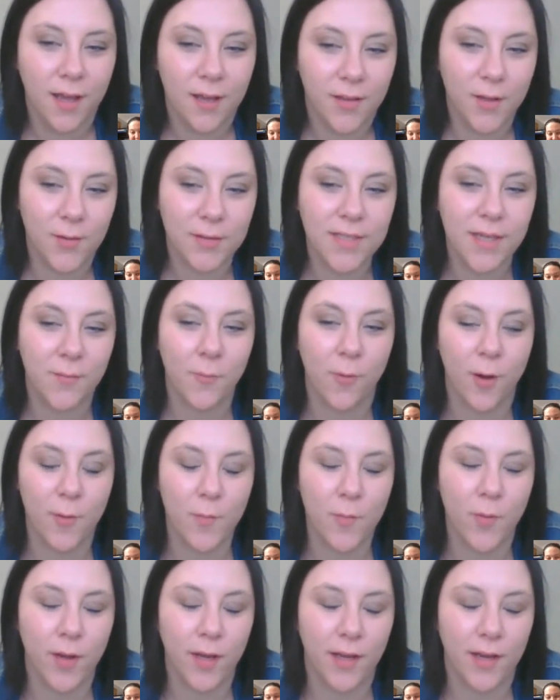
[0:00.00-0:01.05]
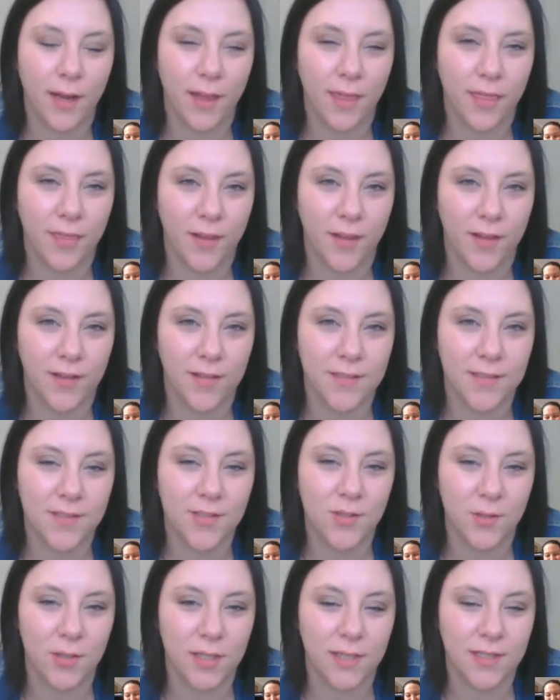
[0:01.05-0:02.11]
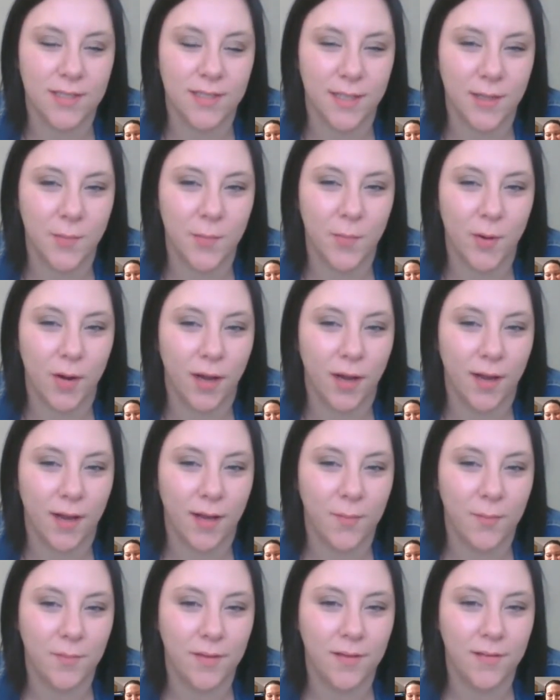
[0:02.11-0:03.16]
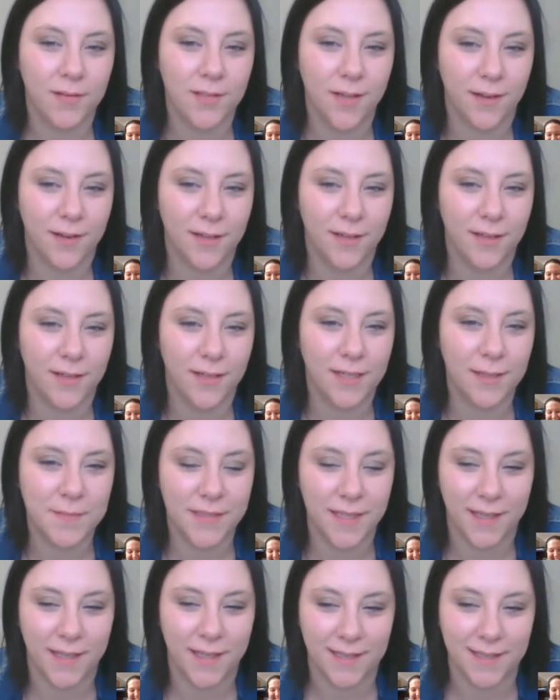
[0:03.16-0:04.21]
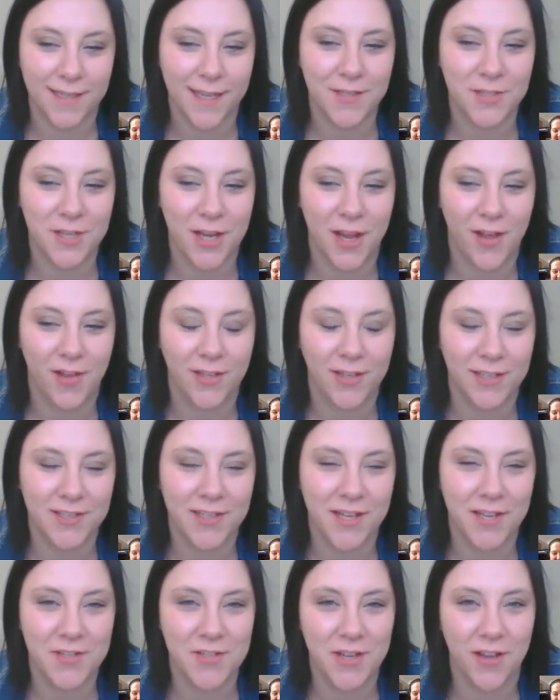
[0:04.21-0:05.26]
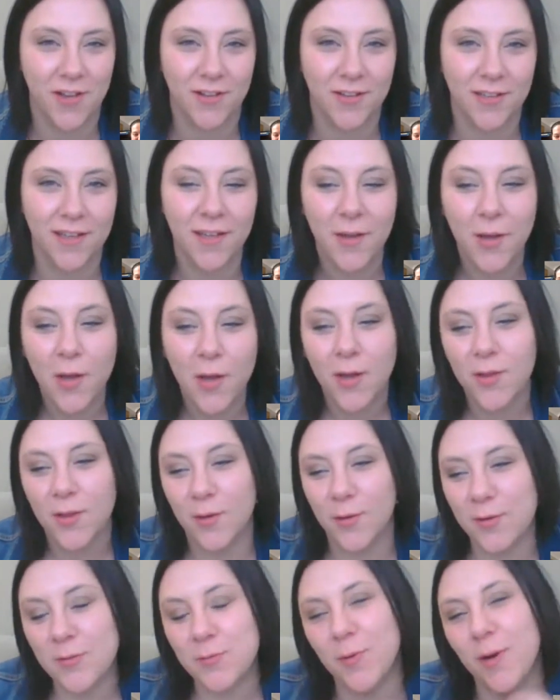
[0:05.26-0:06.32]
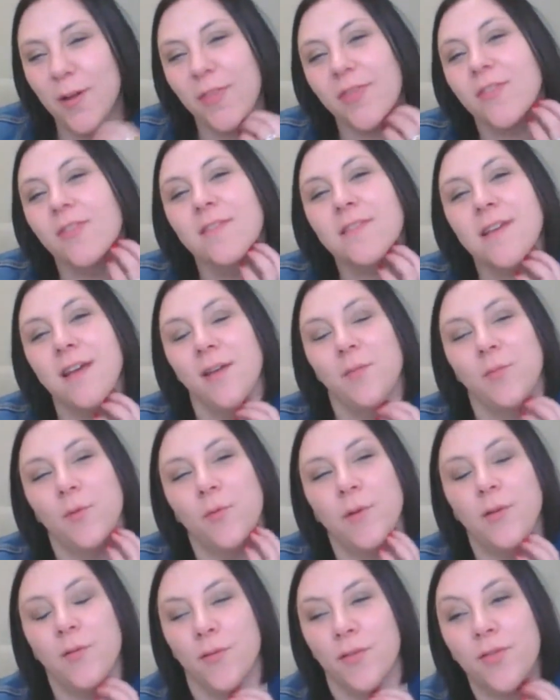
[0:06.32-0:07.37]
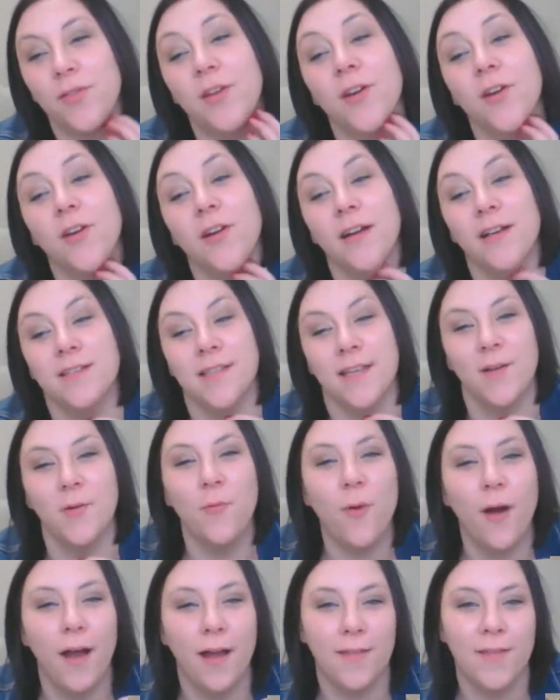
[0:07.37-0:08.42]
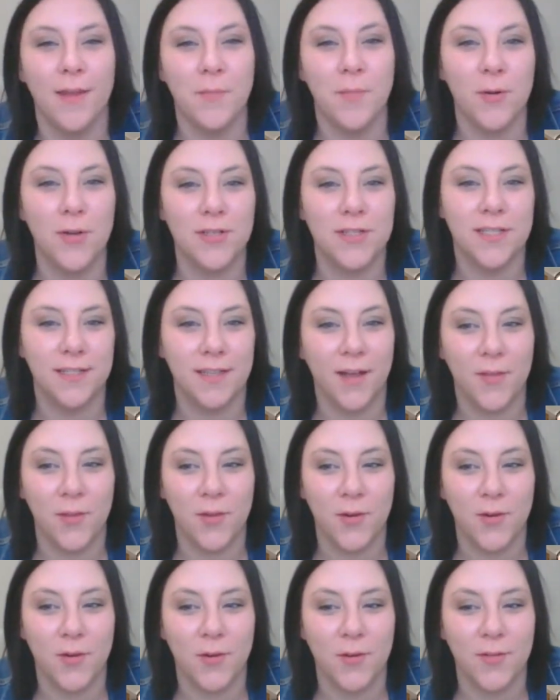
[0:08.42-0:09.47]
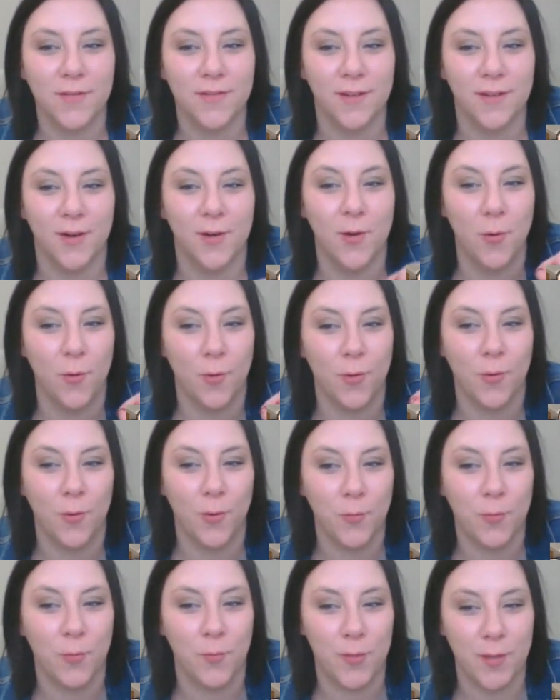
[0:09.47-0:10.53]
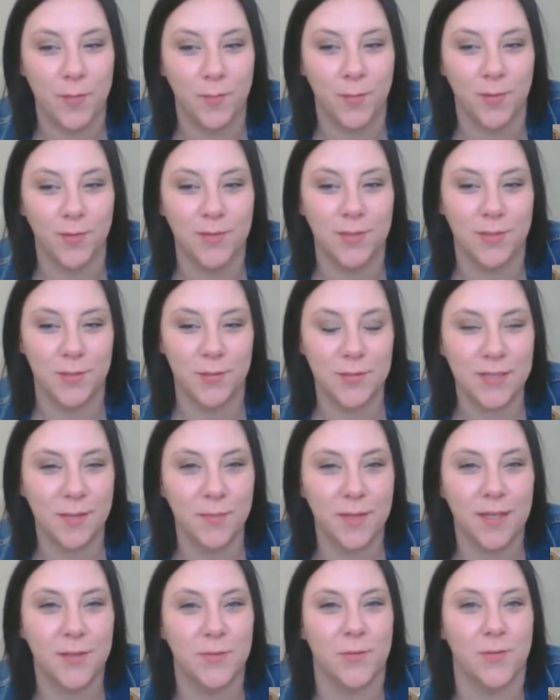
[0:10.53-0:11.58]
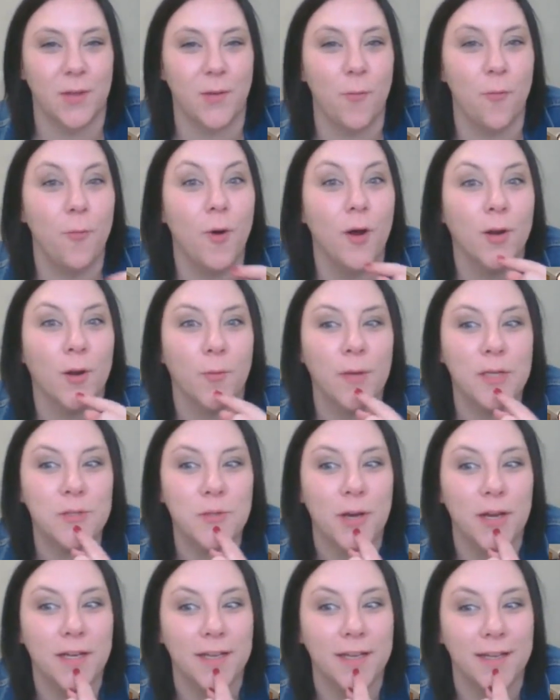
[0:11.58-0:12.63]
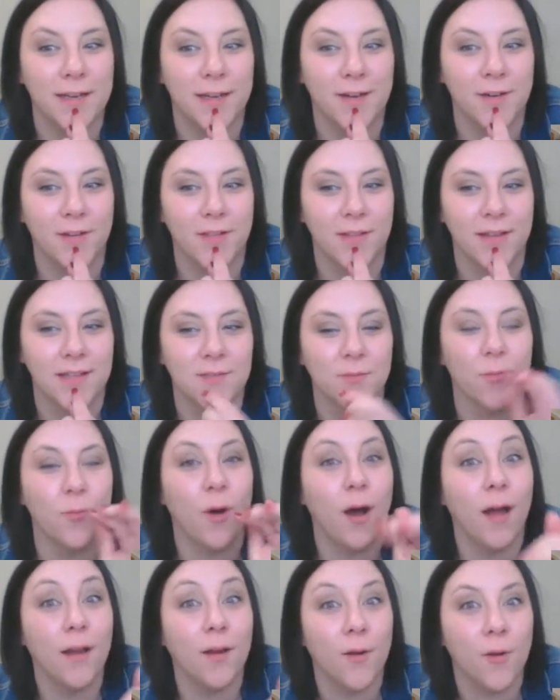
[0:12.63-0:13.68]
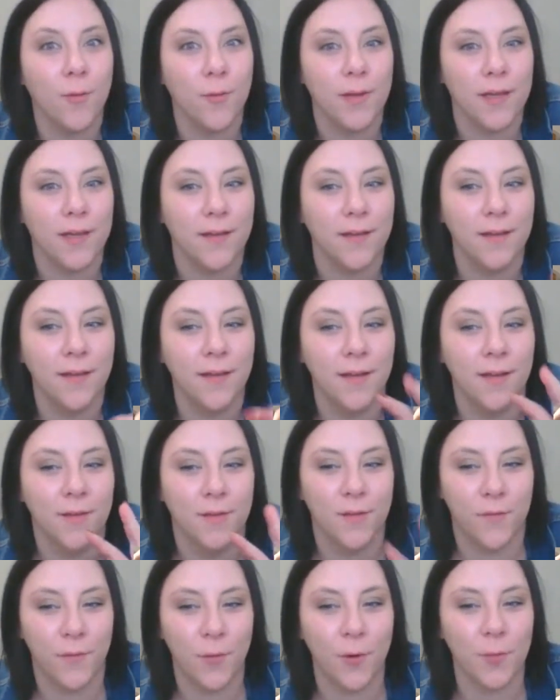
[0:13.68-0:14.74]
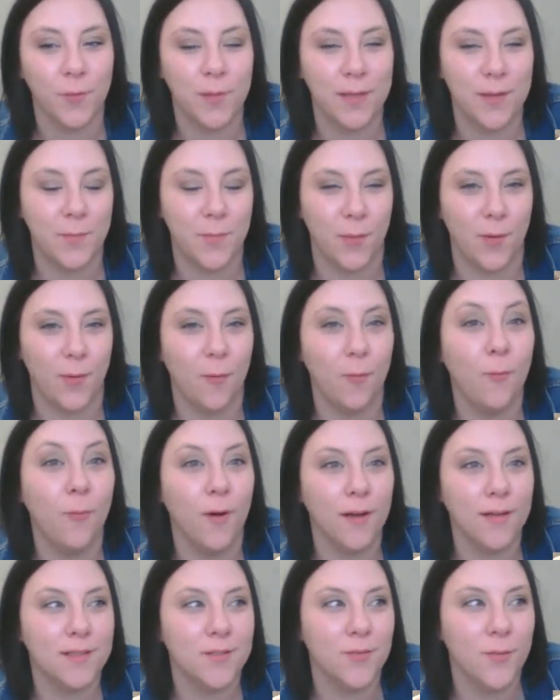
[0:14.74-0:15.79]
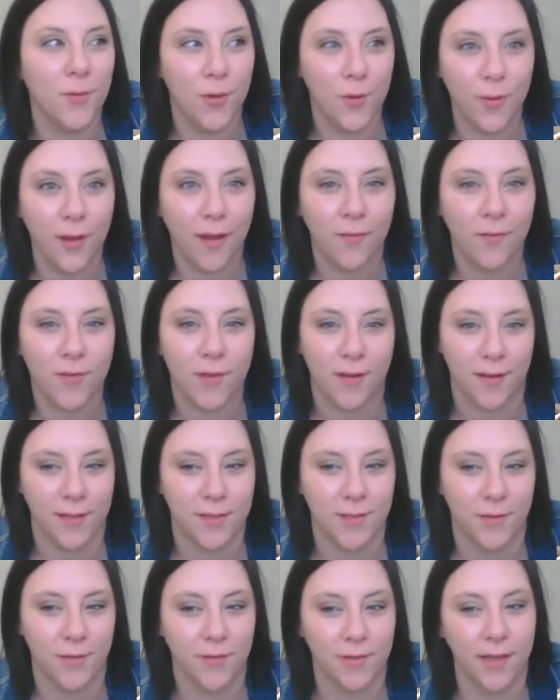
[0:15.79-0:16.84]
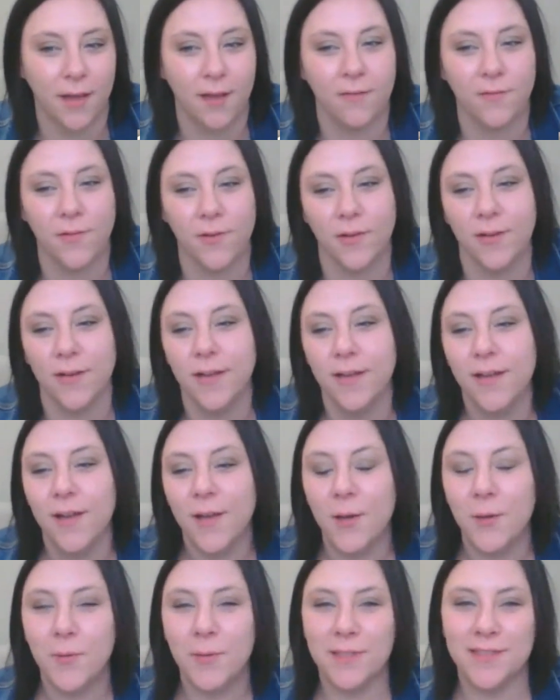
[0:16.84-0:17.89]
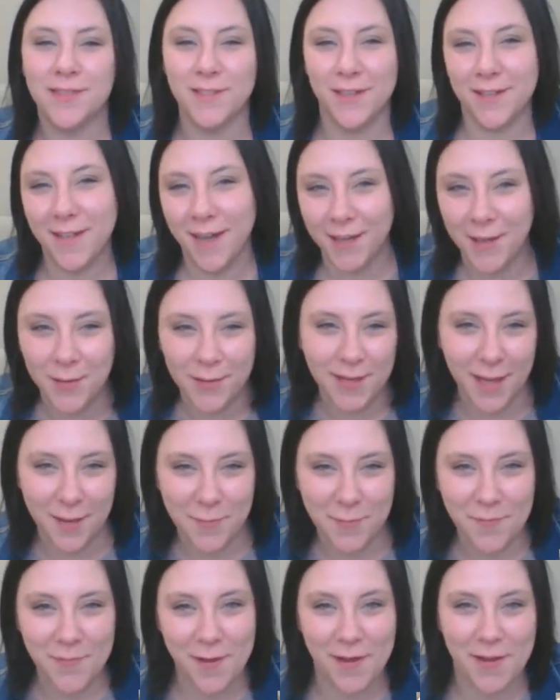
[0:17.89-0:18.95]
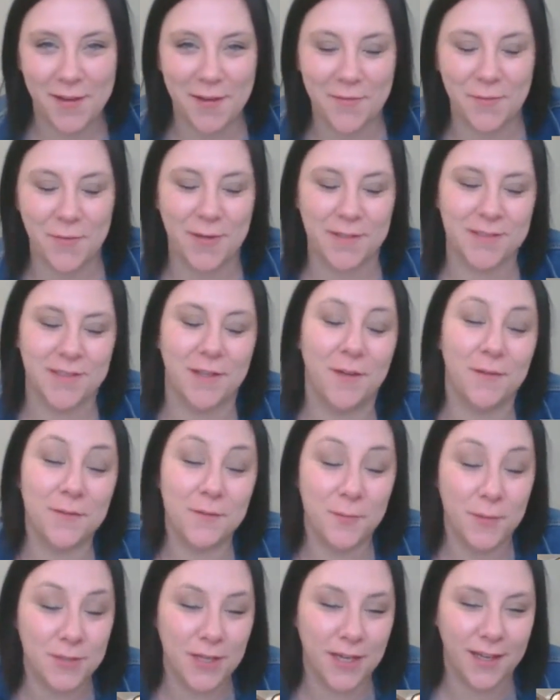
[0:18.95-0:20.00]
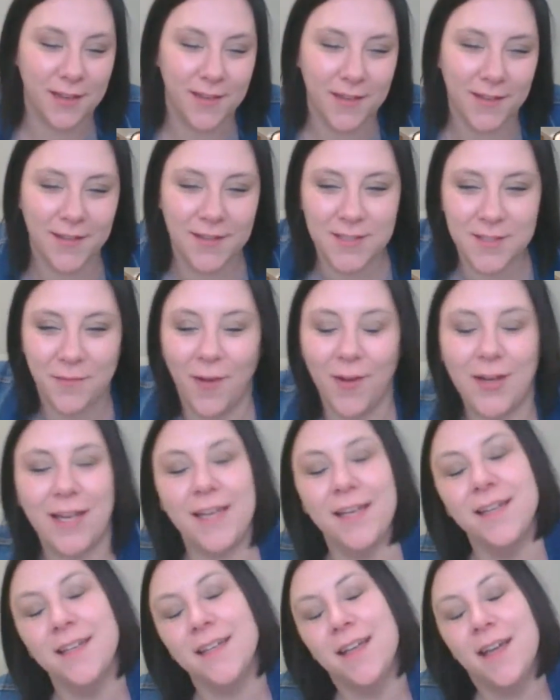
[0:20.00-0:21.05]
There was at one point, I think, a student in Prime talking, he keeps saying intentionality. There was one time where we were theorizing why they put together a core group of people to do something, because you're like, what are we trying to get out of this? Why are we the 4 people? What do you have that I don't have? Or we'd start kind of gamifying it for ourselves, which I think is funny.